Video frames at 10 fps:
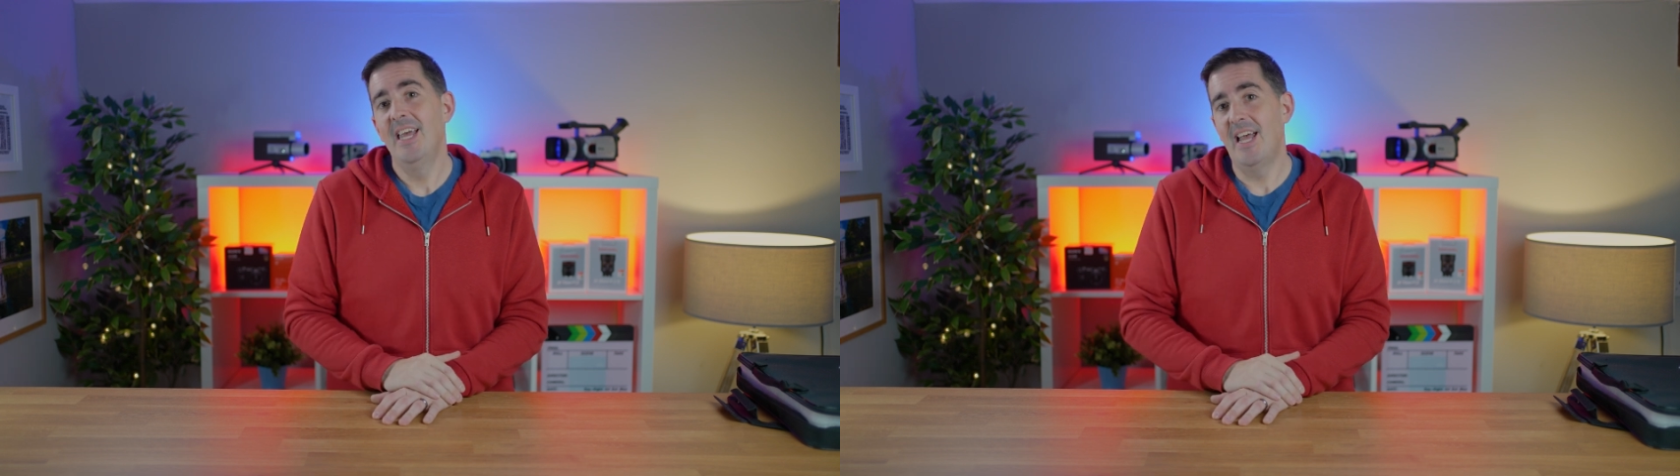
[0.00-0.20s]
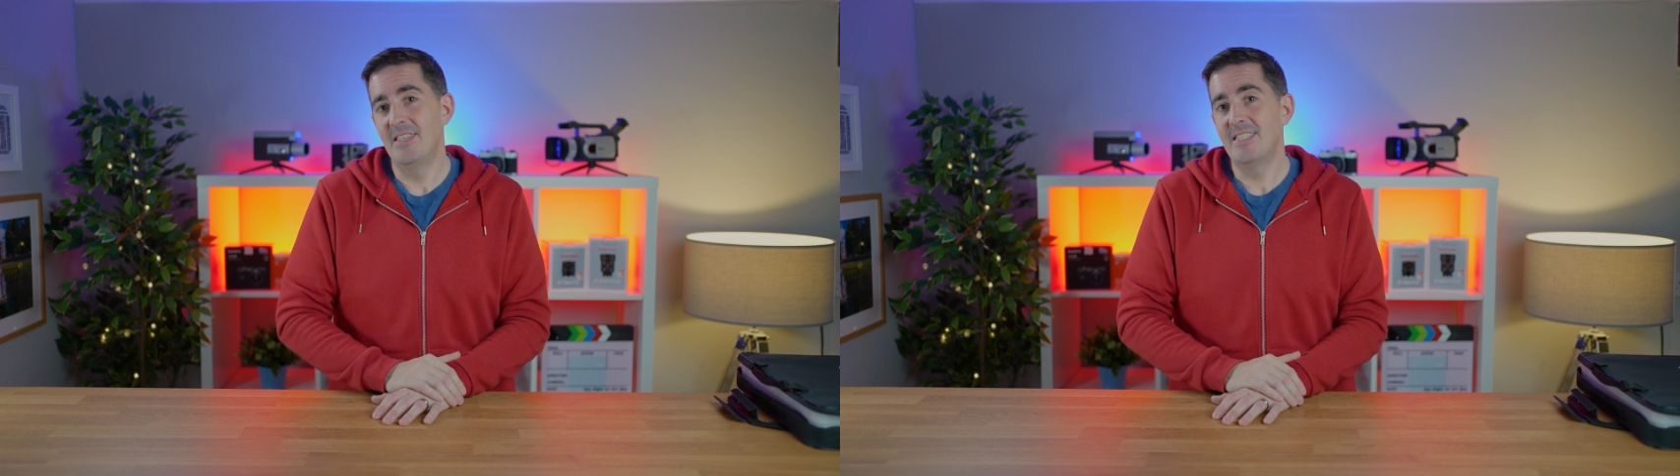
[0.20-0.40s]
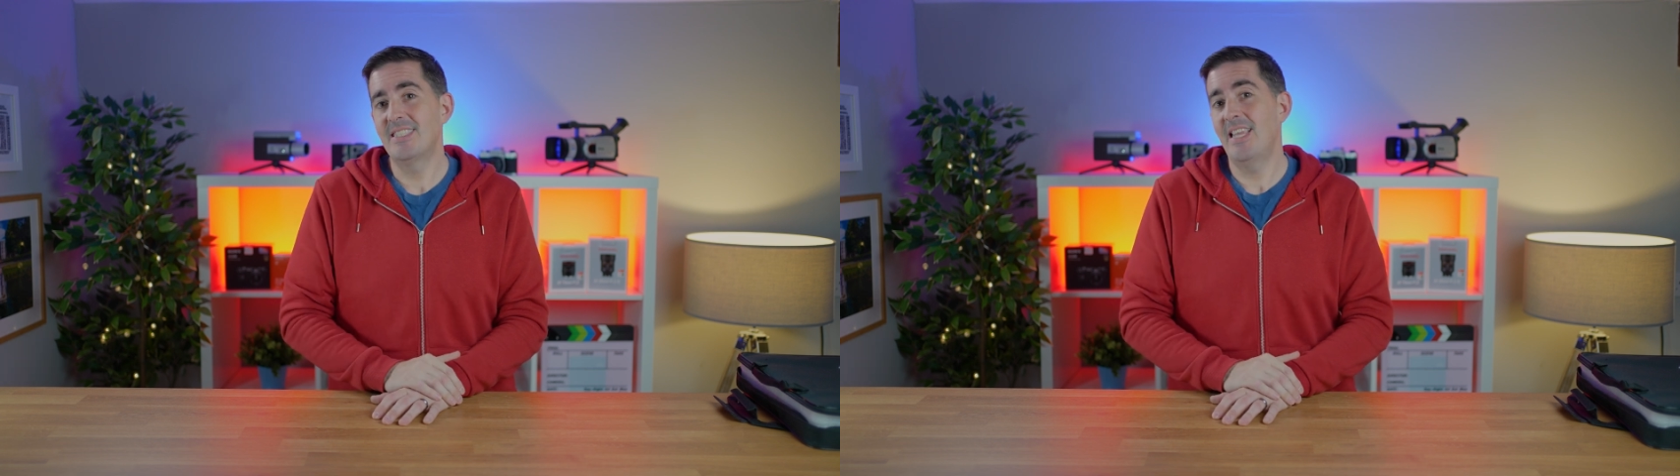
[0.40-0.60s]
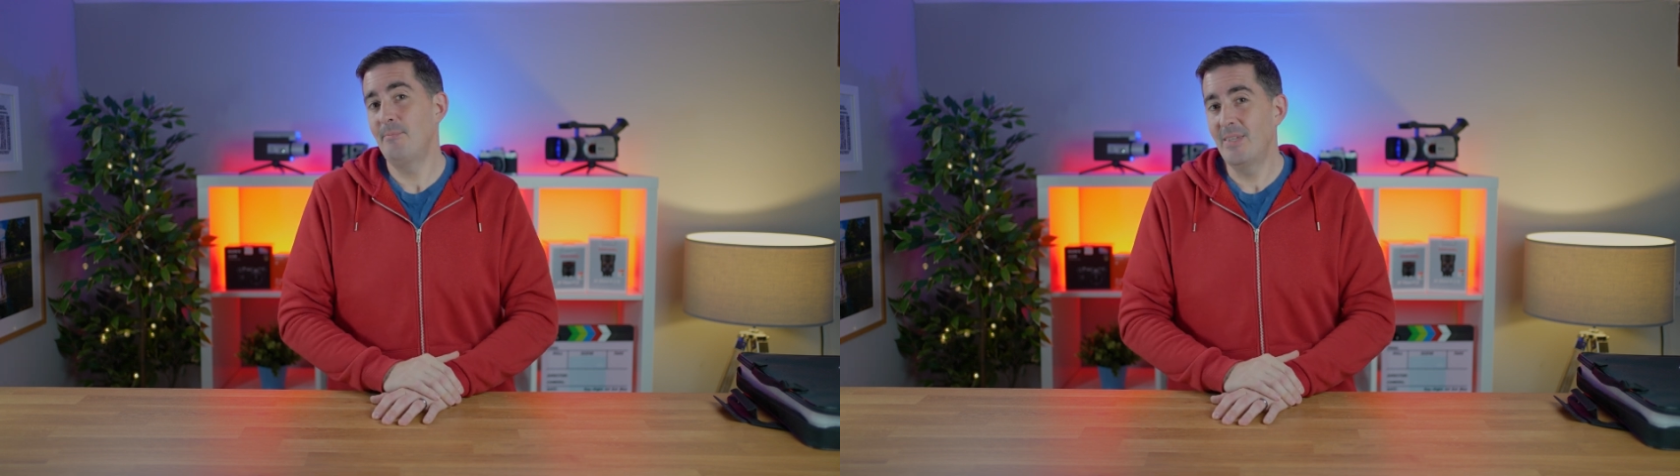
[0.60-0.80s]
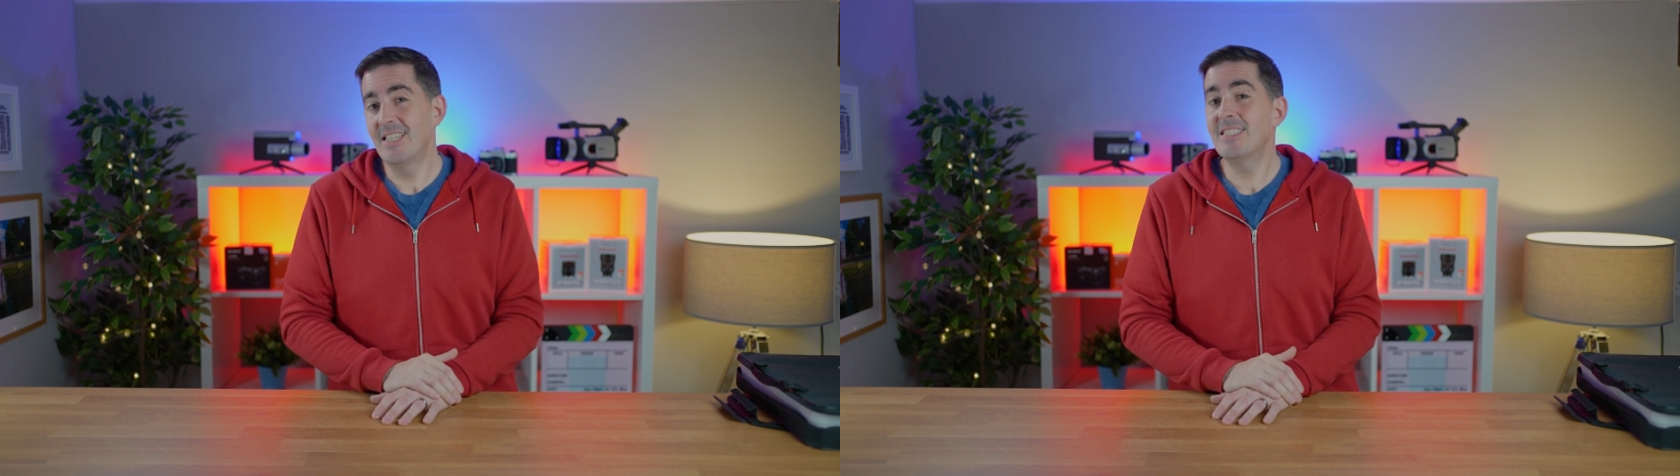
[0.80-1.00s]
and the
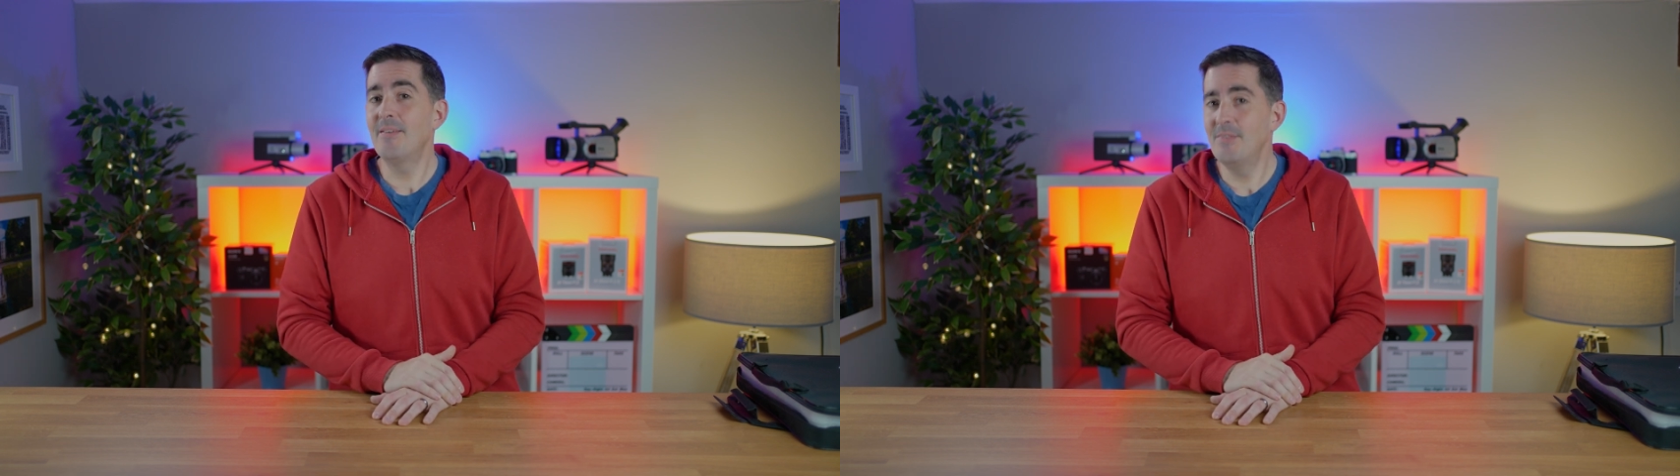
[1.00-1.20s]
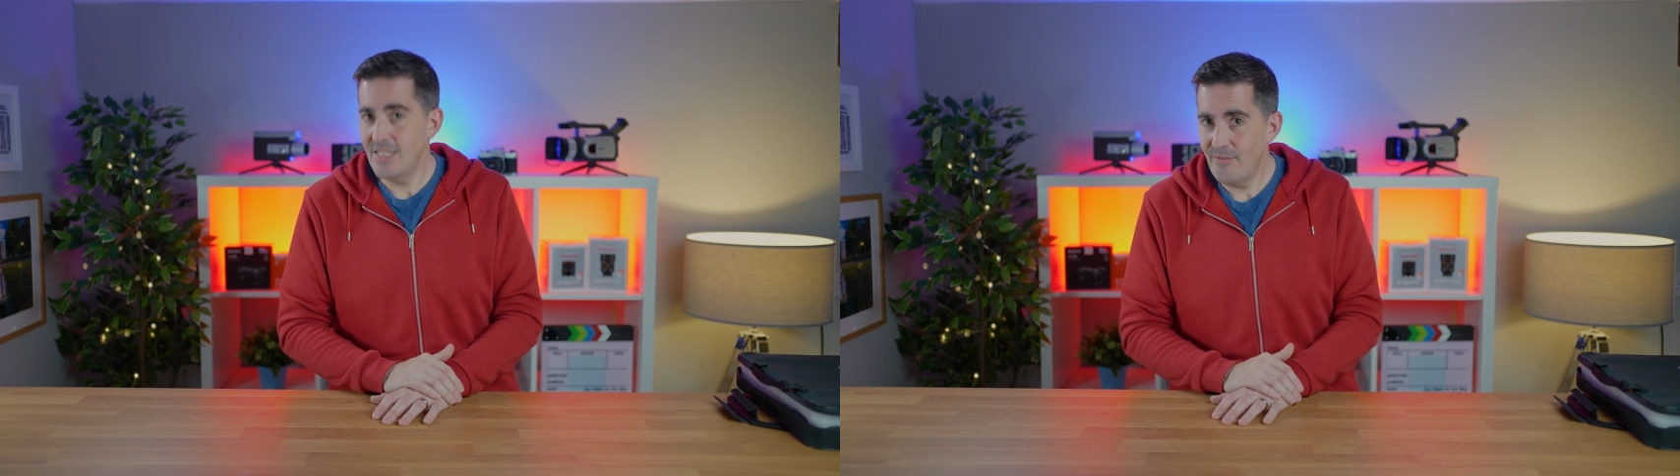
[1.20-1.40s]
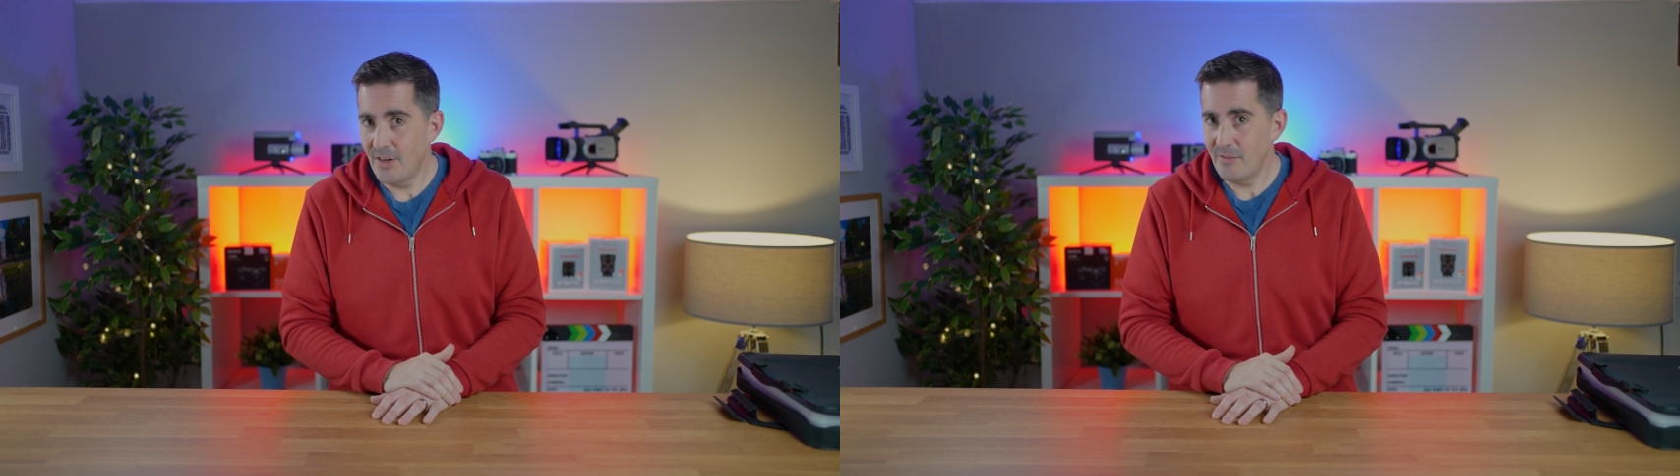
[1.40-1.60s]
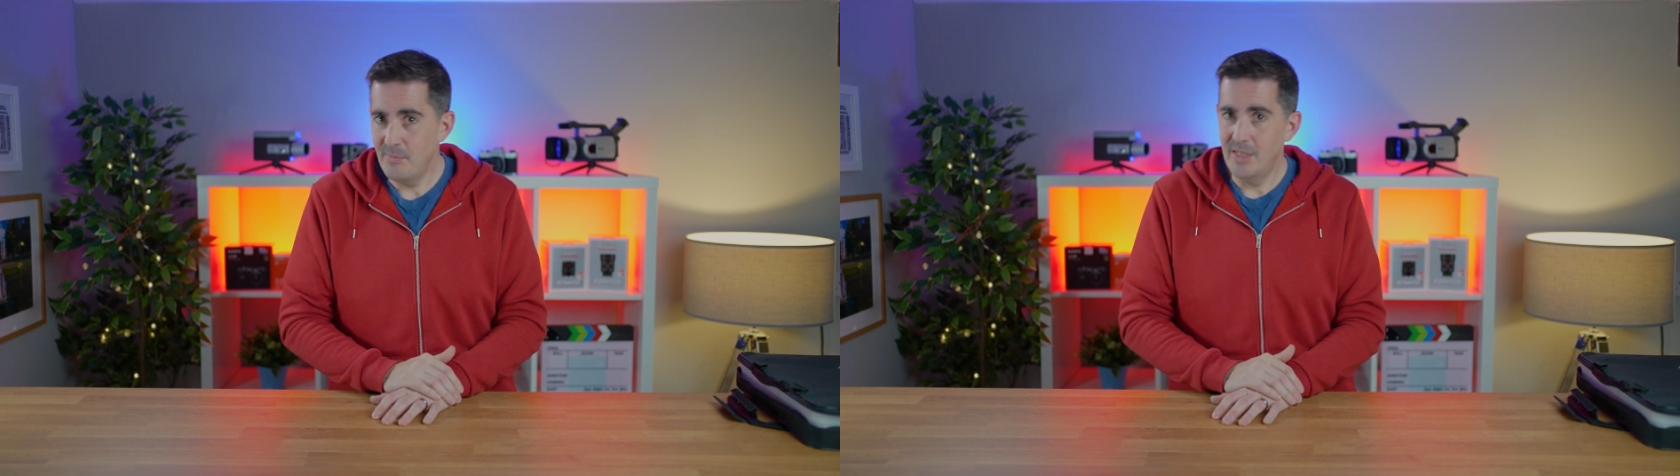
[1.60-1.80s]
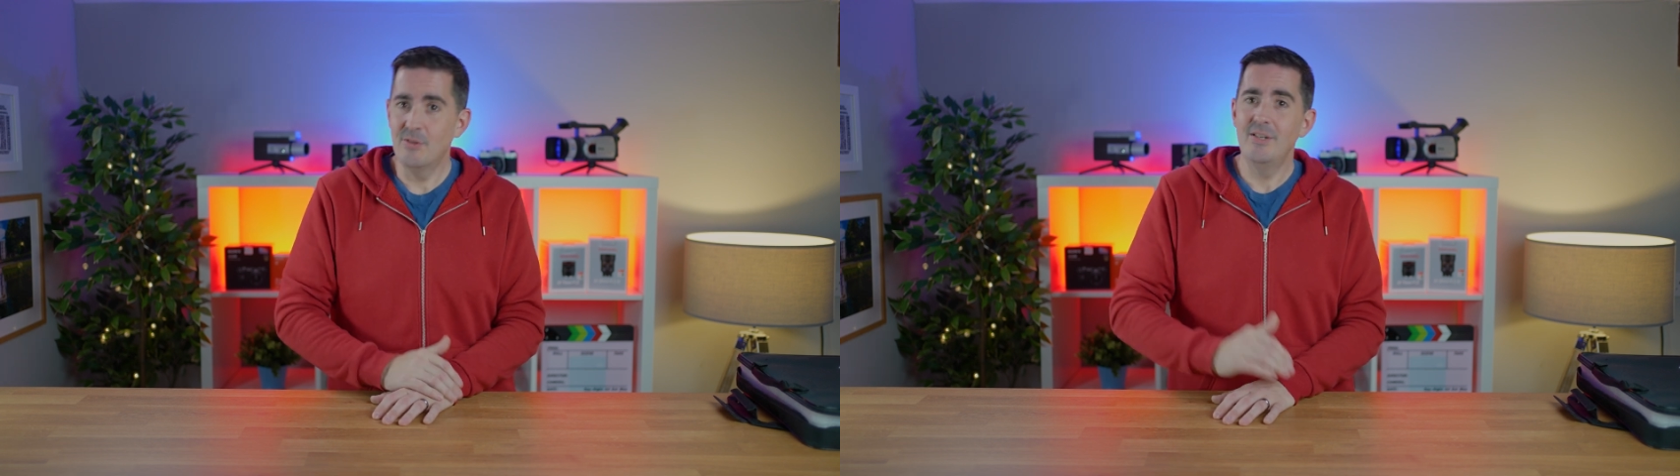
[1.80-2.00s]
Samyang
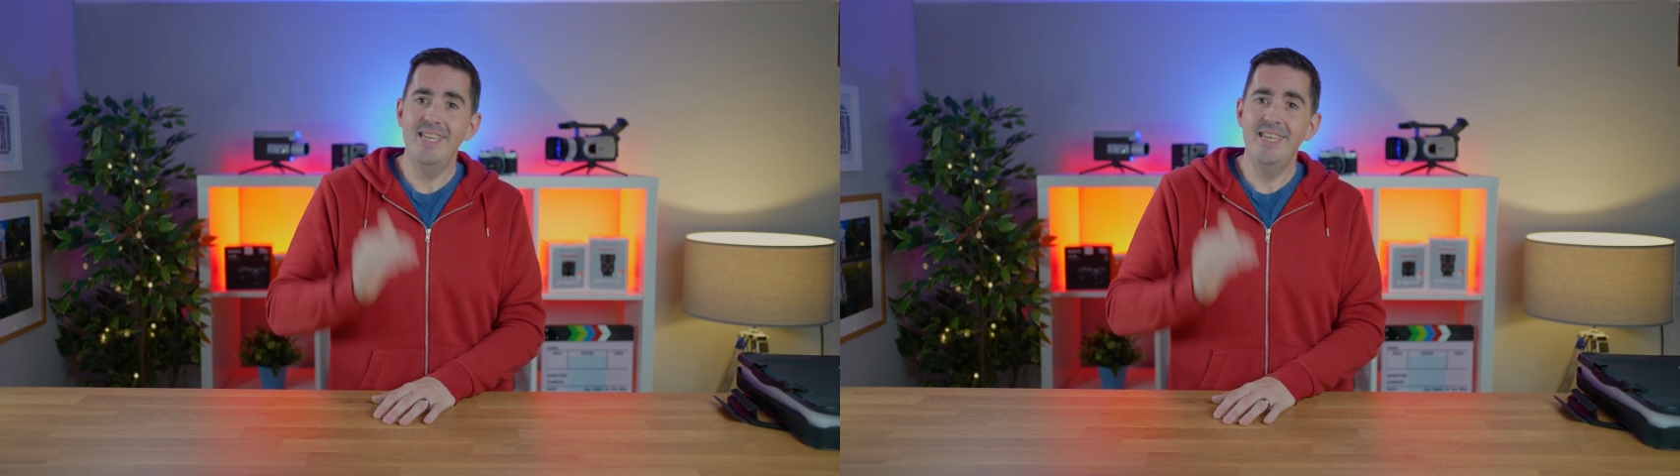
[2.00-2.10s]
75mm